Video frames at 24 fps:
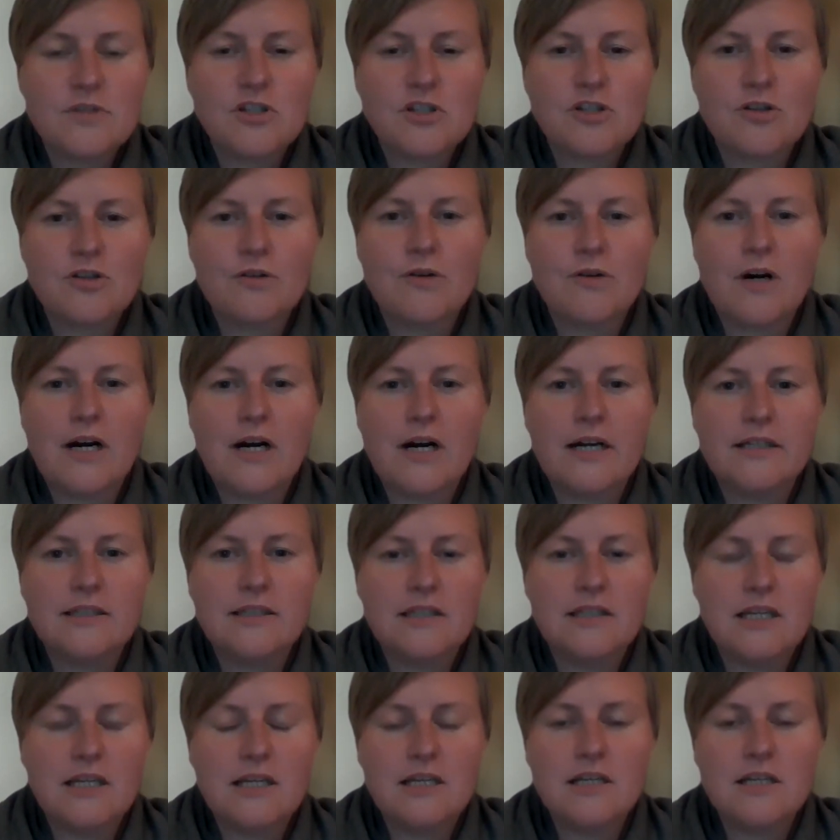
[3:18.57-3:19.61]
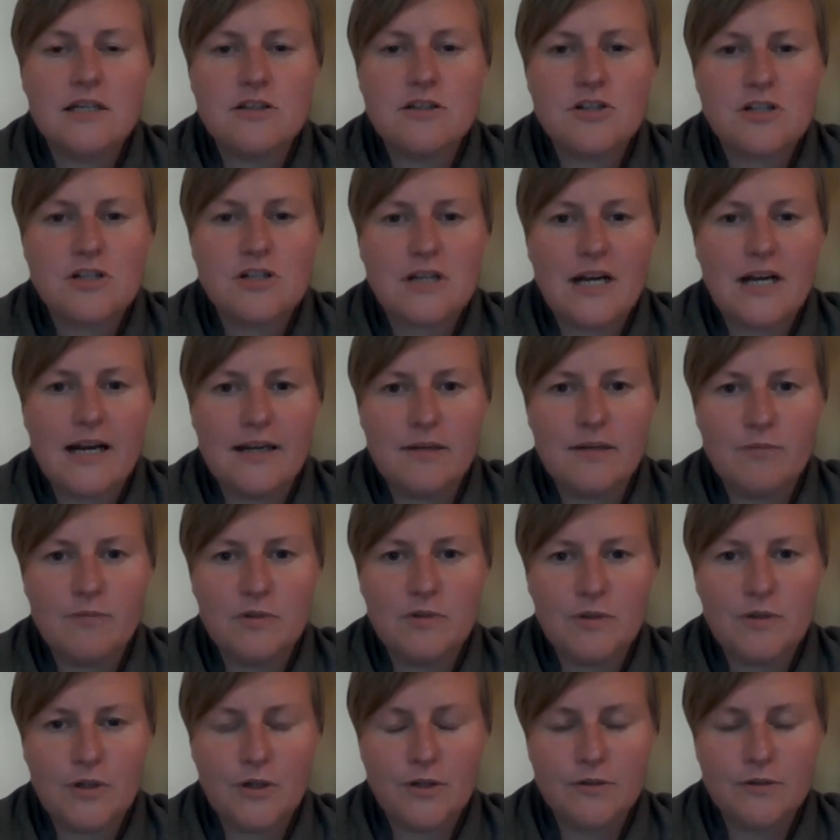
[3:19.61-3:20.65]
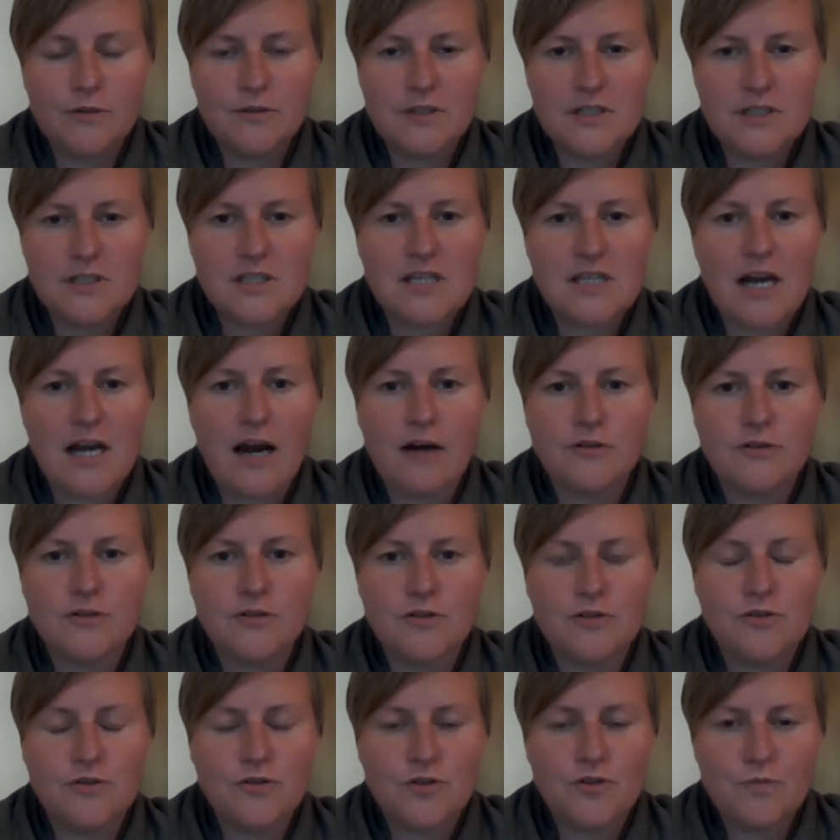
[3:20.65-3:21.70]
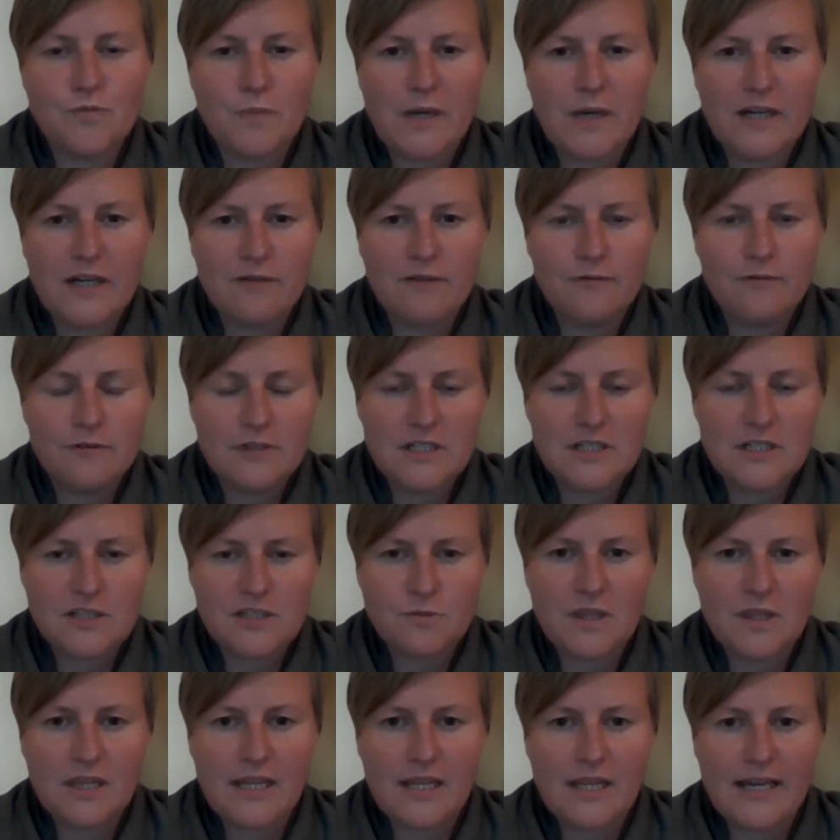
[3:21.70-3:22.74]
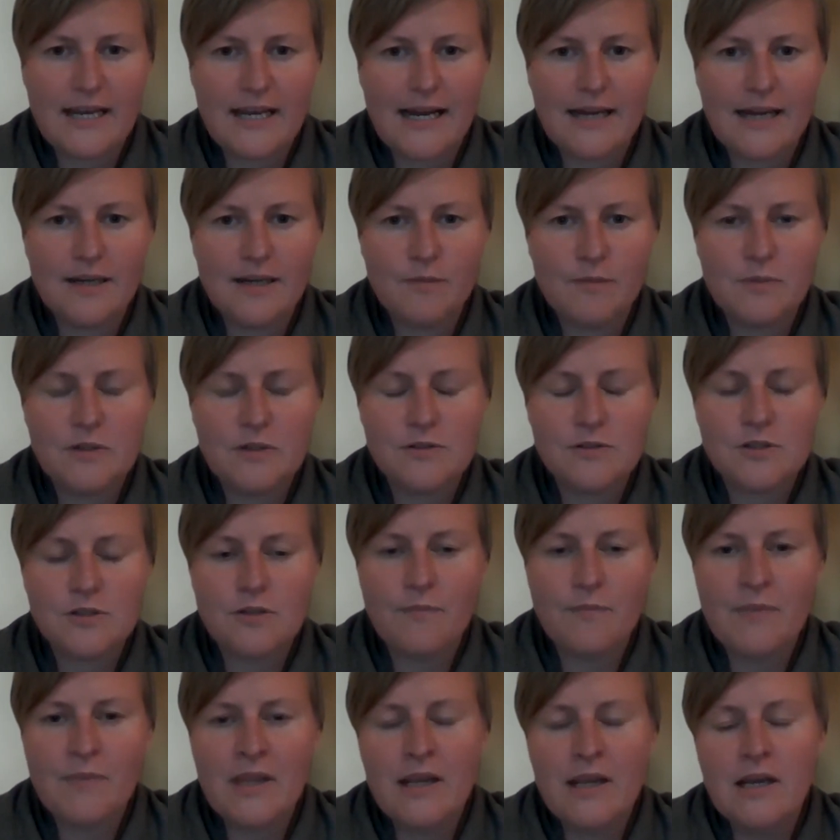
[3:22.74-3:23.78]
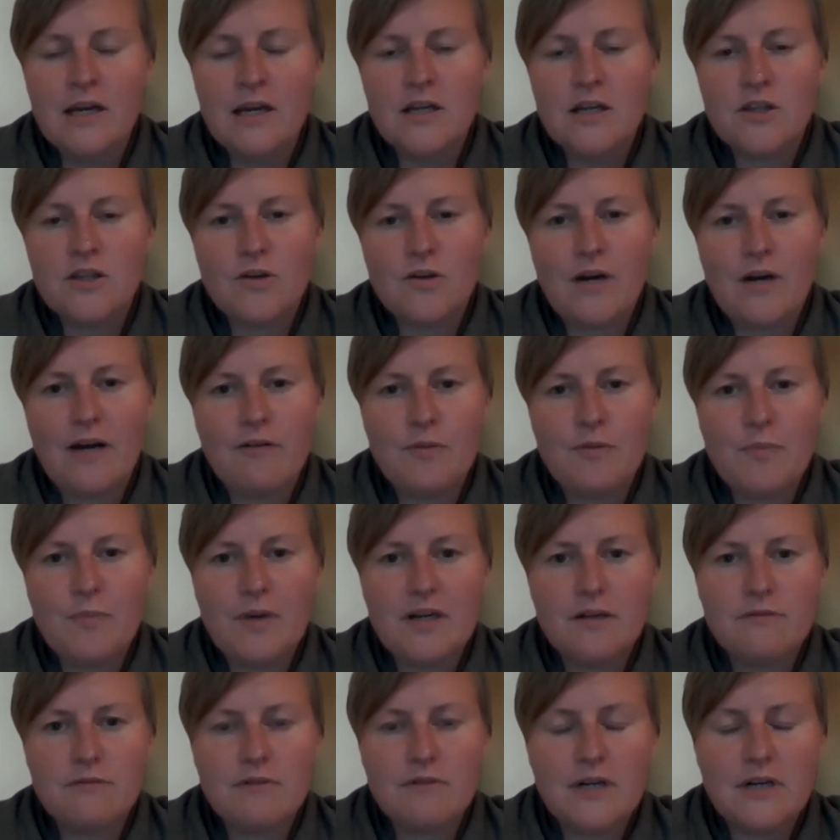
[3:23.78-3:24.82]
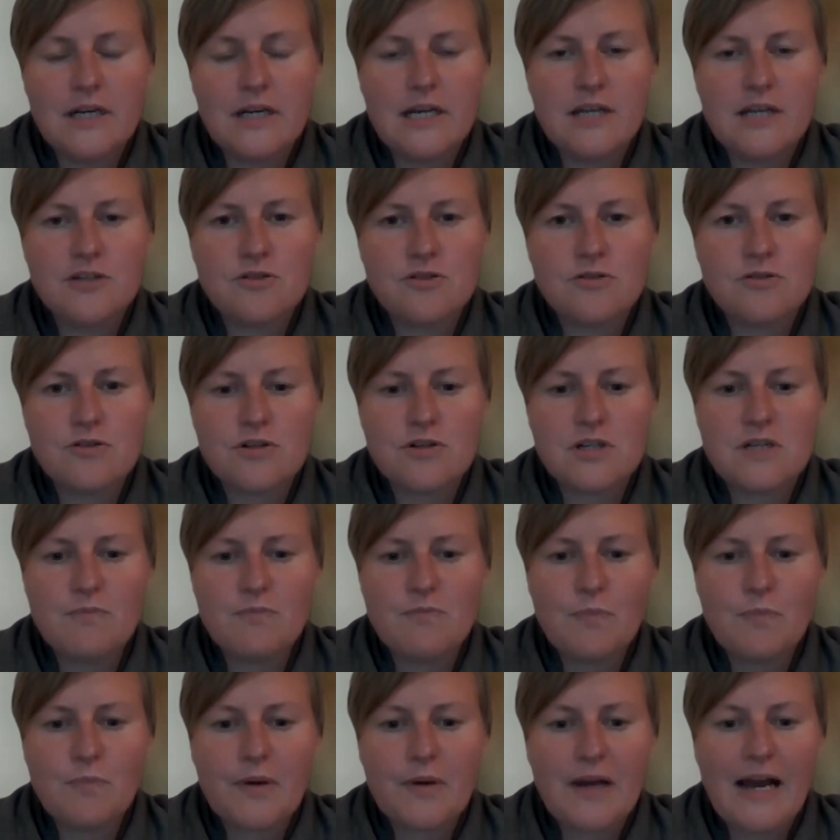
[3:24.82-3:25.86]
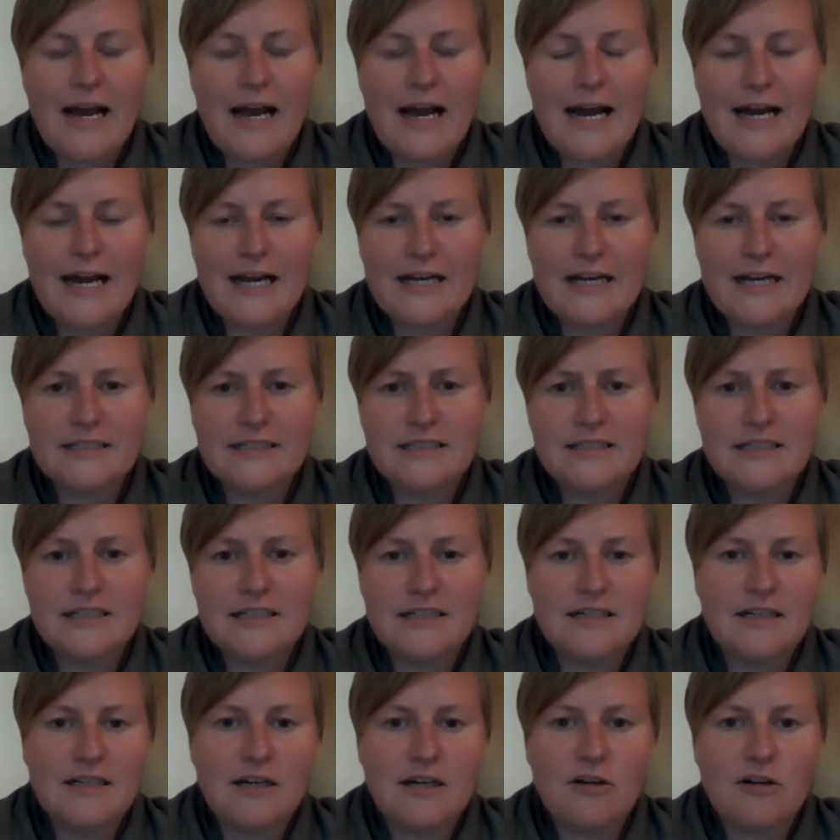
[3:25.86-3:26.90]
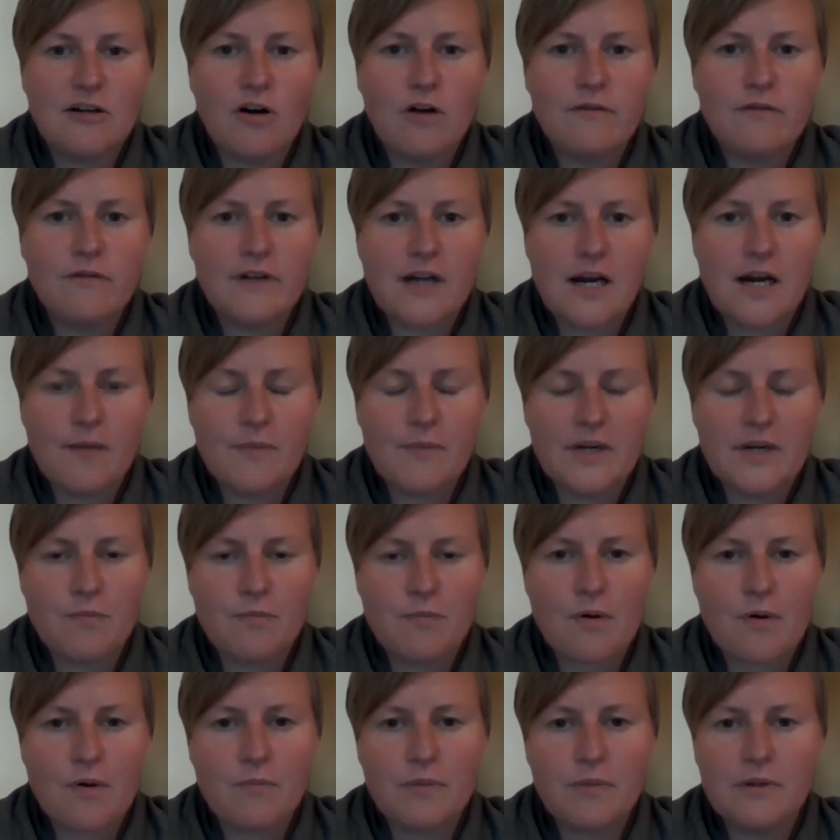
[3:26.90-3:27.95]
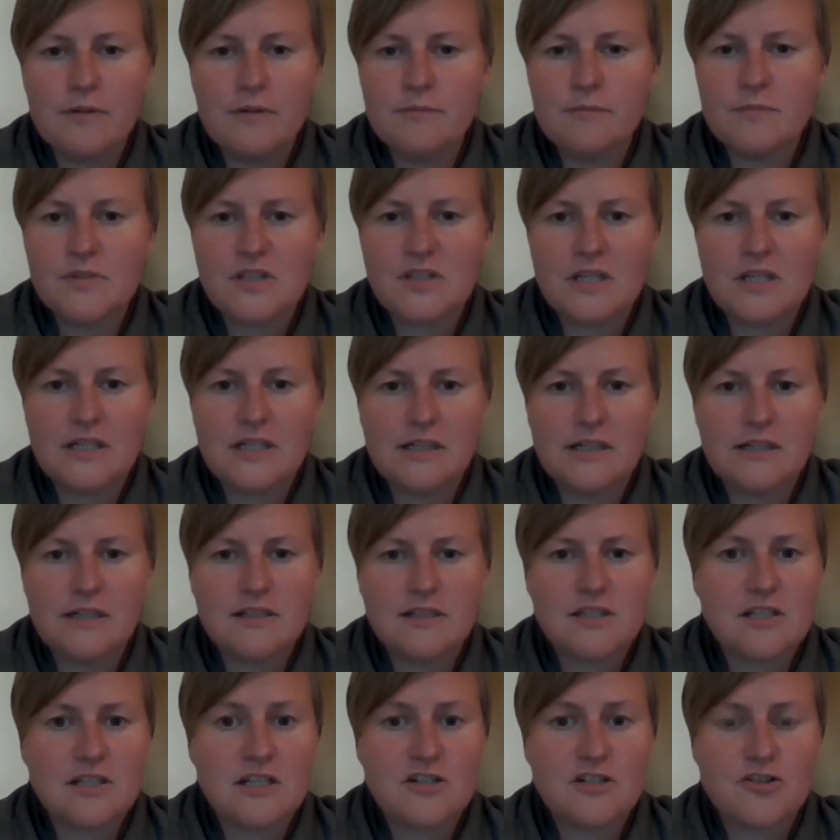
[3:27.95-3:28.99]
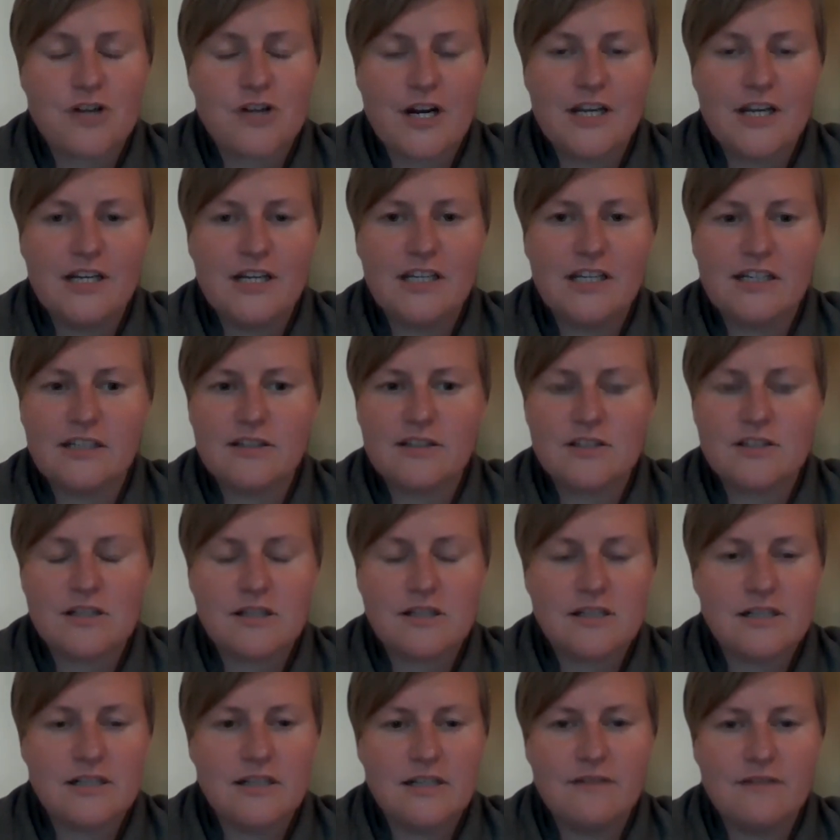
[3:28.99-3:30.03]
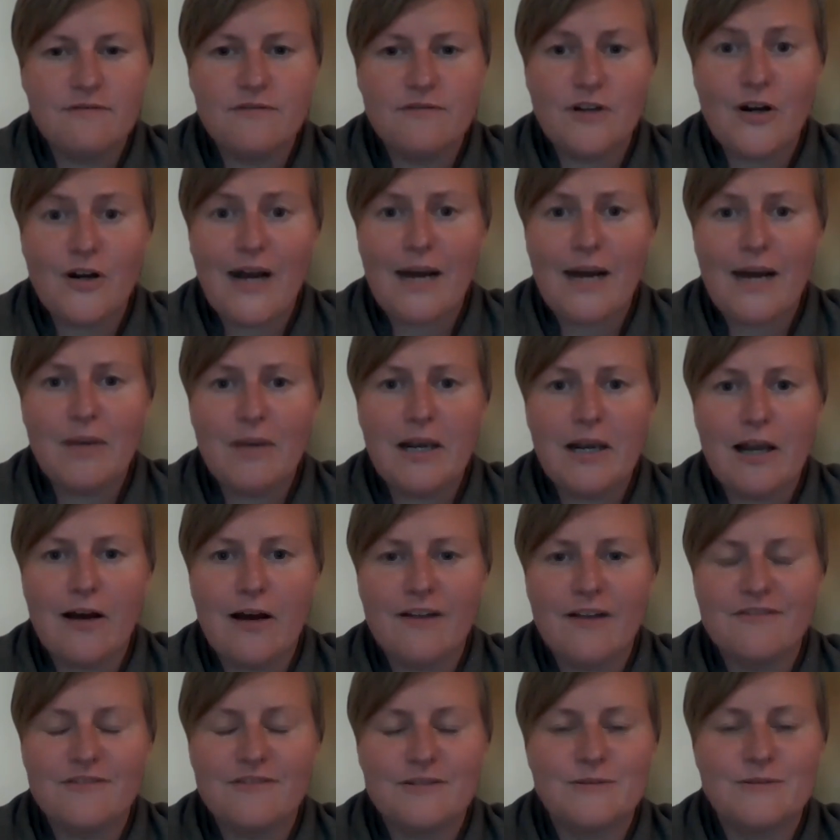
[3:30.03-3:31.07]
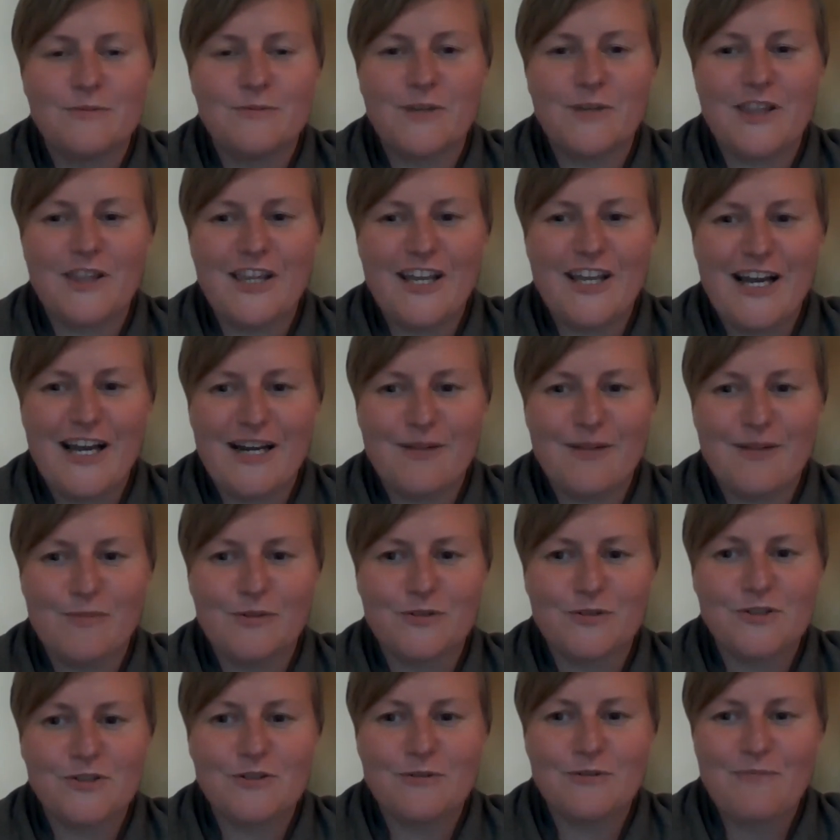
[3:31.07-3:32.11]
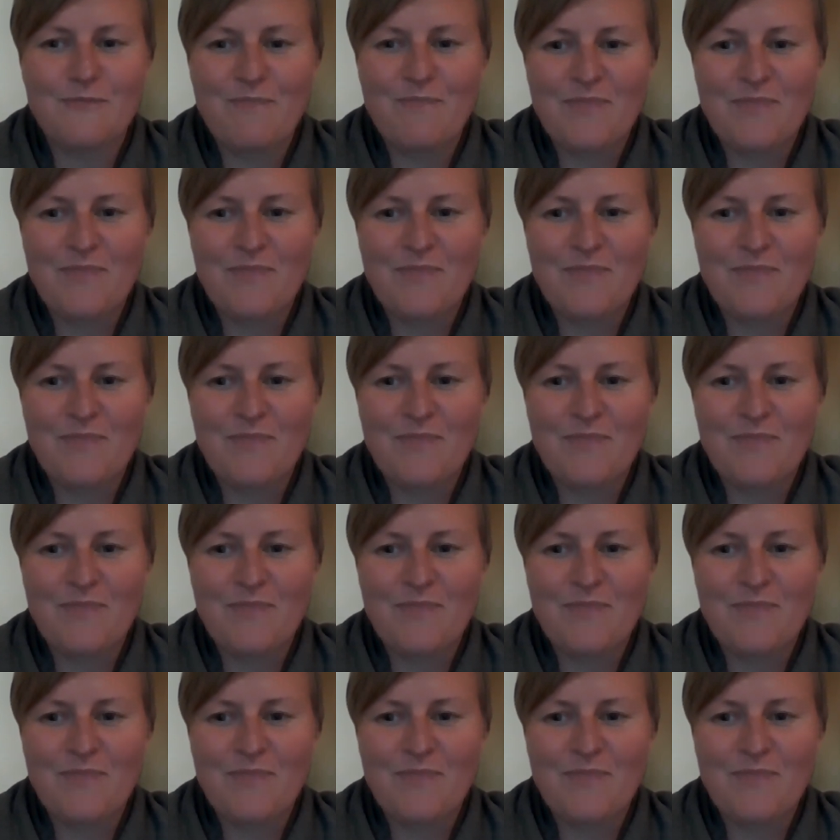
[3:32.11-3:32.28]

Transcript: So I teach animal owners how to use mindfulness with their animals to have a better relationship and overcome any problems, enhance their training, and just live a happy life with their animals.